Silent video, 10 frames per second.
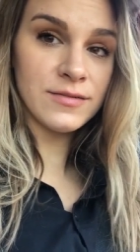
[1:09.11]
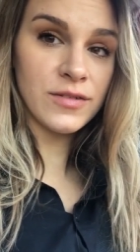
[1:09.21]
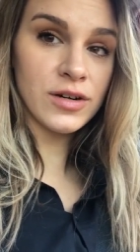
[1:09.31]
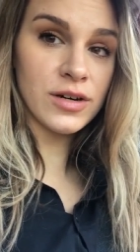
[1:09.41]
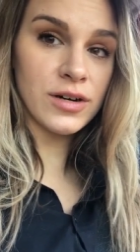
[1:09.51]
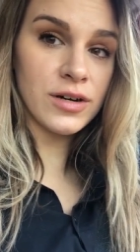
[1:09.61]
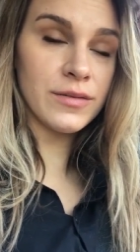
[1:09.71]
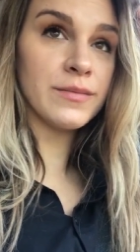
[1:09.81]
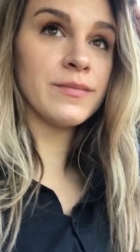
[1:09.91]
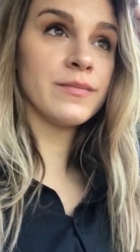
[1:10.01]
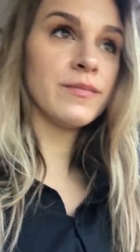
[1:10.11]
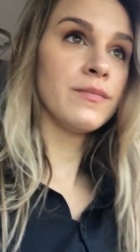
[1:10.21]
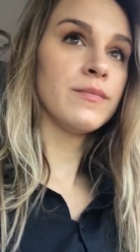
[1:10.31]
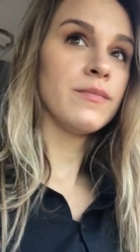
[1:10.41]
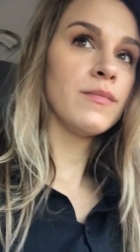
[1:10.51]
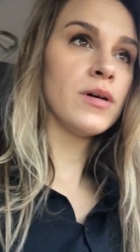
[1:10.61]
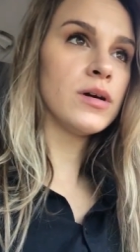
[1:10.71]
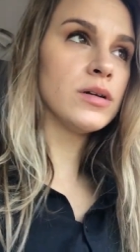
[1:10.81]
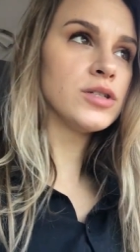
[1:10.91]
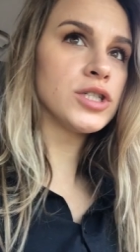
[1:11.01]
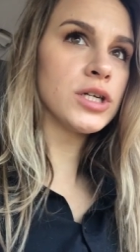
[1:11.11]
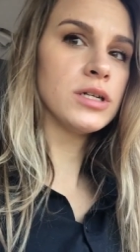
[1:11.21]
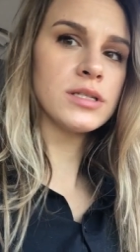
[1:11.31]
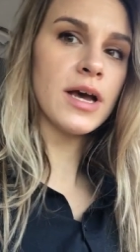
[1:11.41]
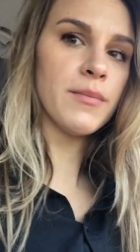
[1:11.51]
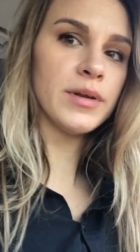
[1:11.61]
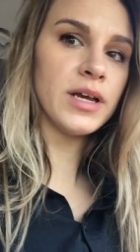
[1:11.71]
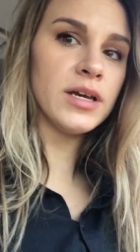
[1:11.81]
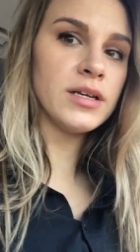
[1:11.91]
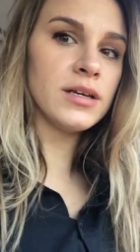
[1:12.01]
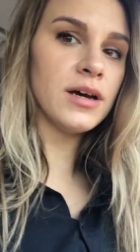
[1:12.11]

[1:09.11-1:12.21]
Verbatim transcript: for her insurance company.